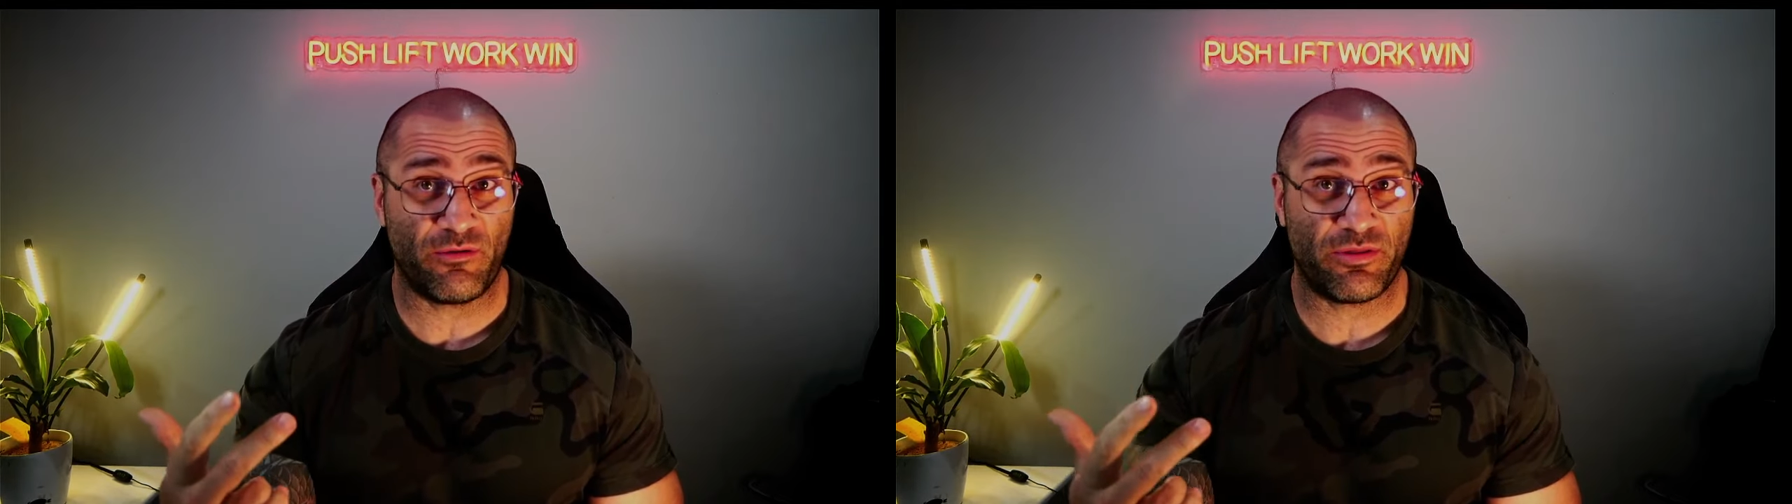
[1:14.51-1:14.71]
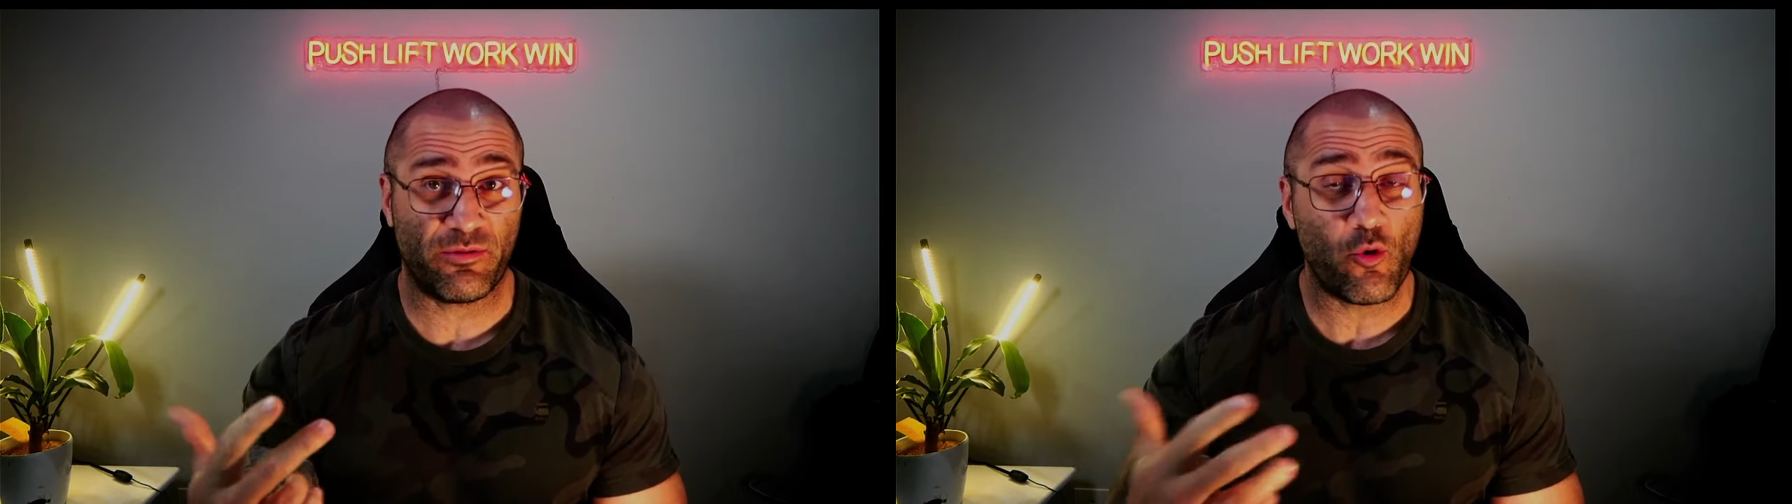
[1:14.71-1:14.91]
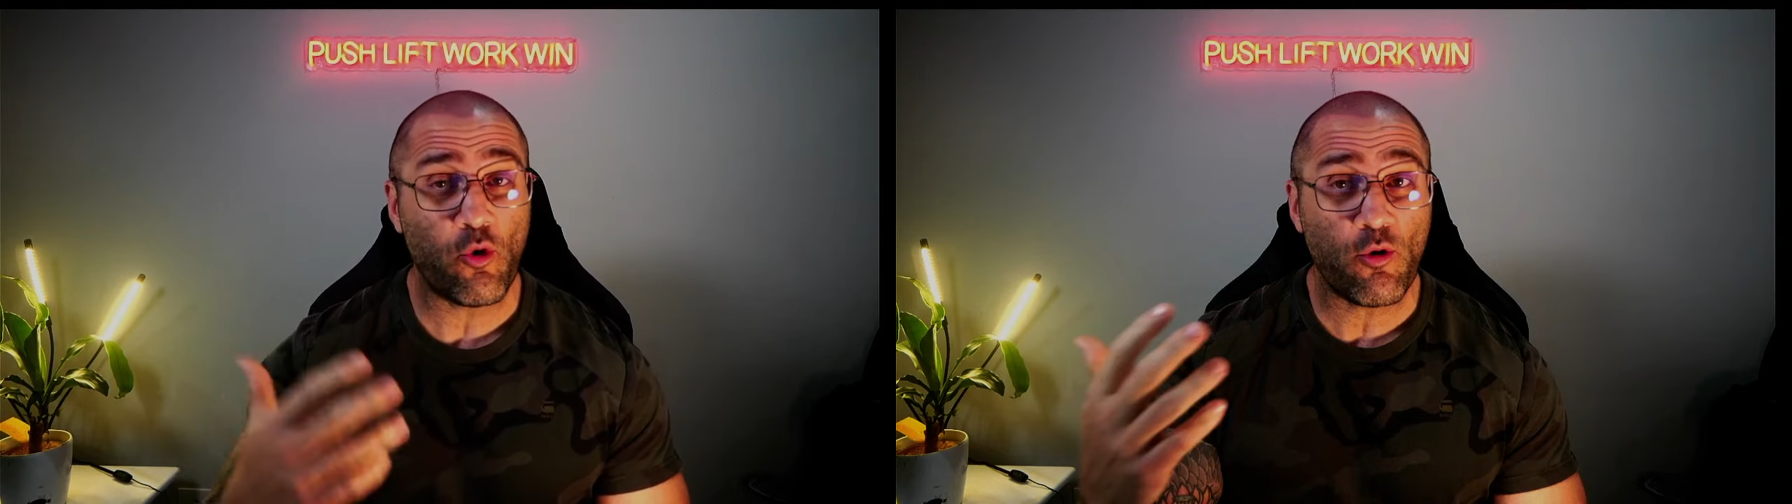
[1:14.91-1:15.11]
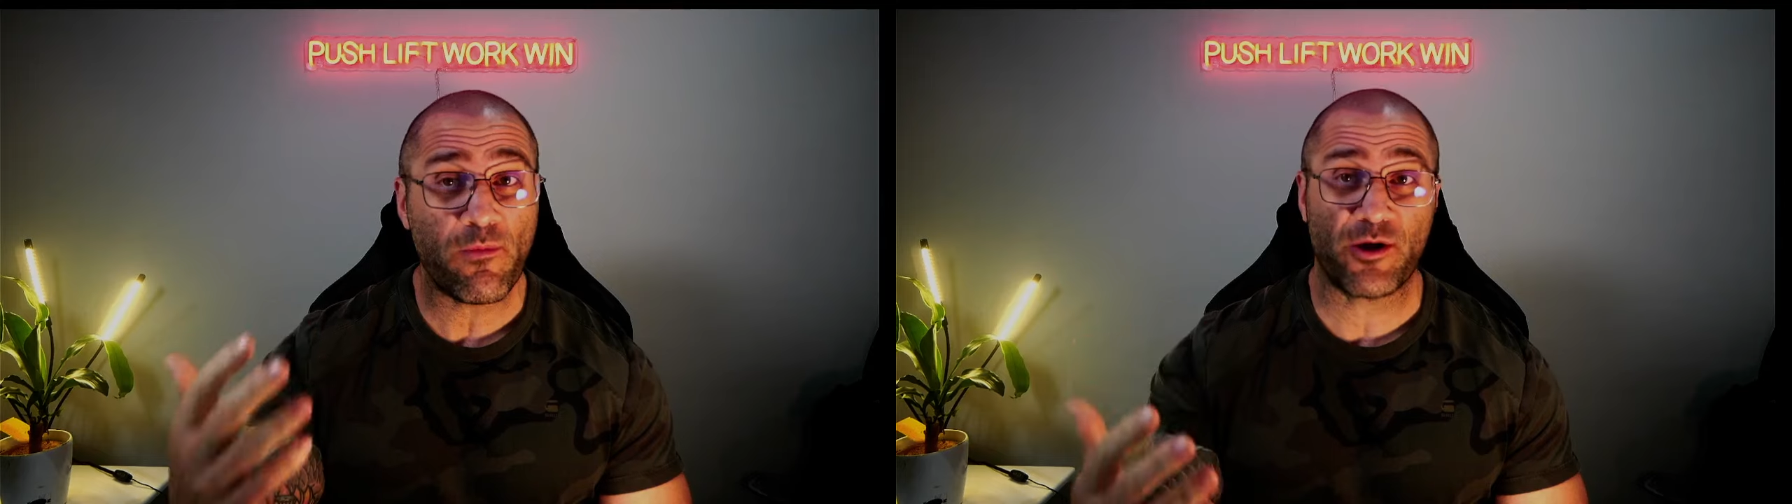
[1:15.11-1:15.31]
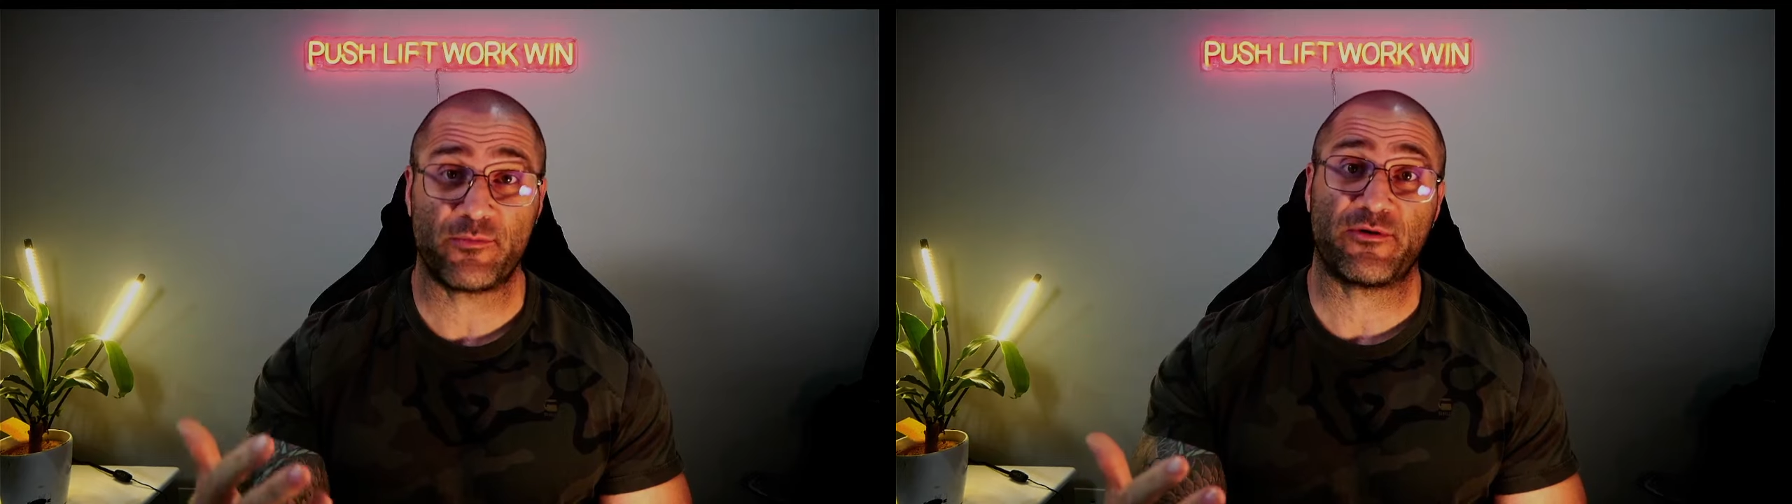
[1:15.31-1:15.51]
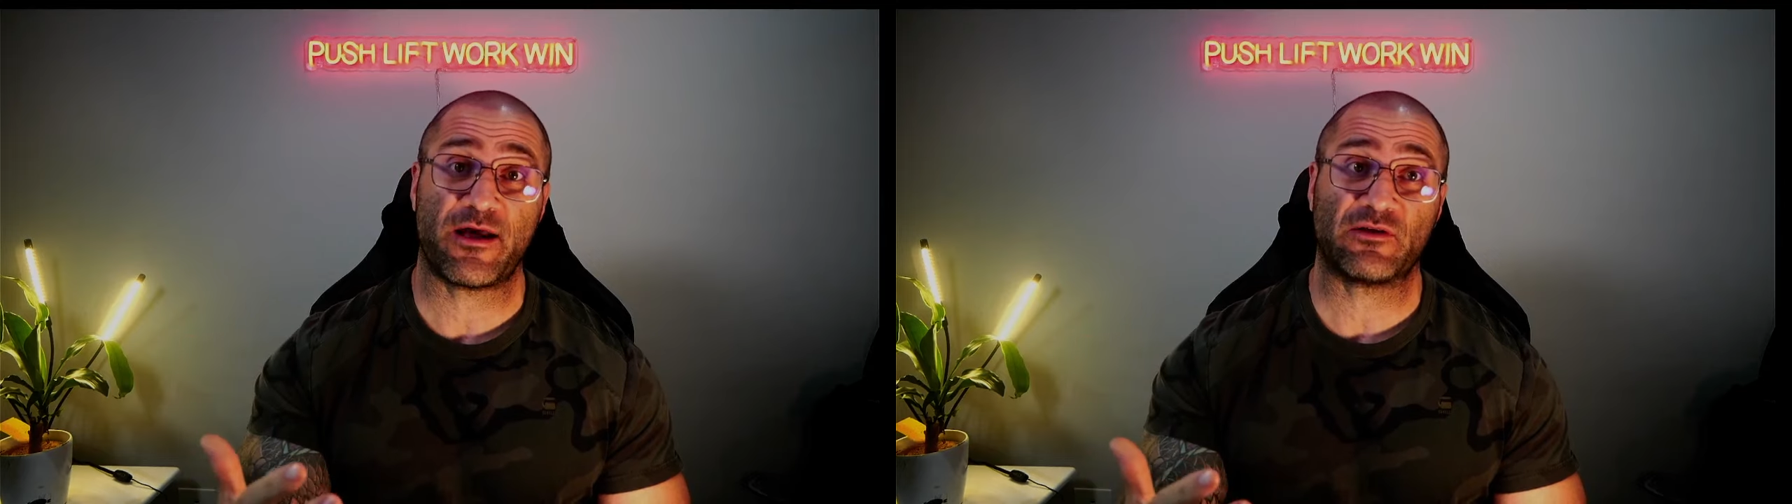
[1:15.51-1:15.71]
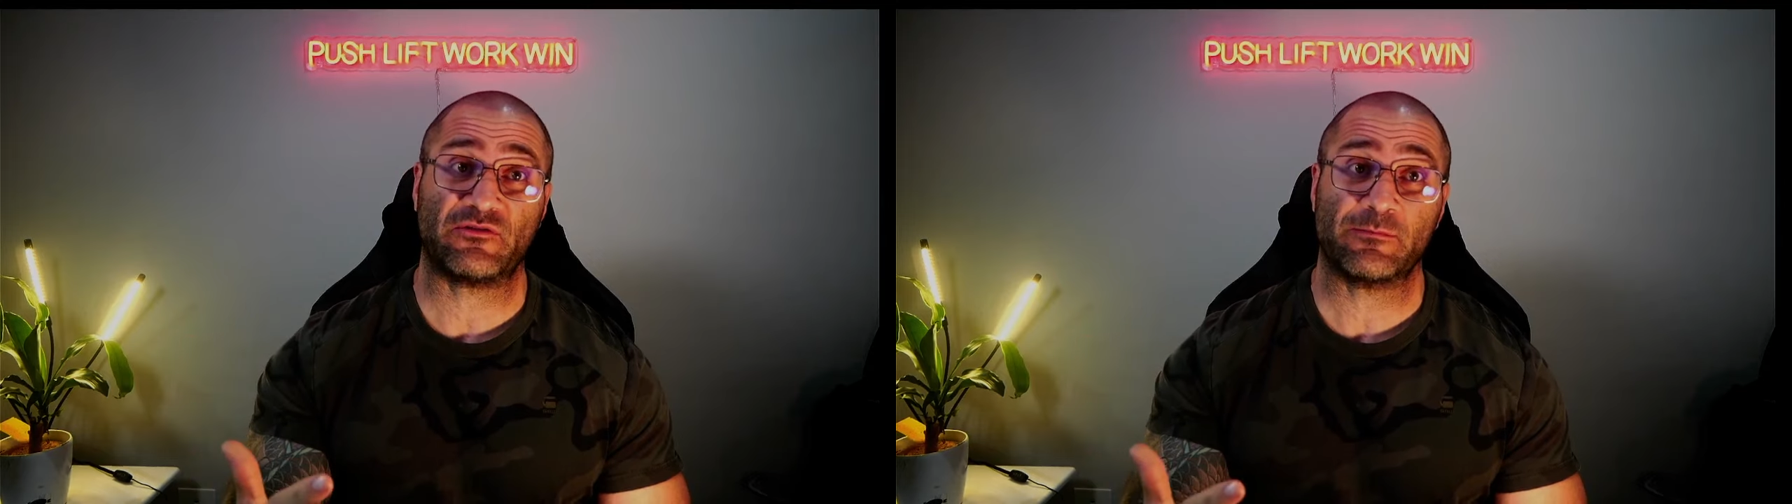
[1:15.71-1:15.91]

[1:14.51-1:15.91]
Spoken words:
hormone production,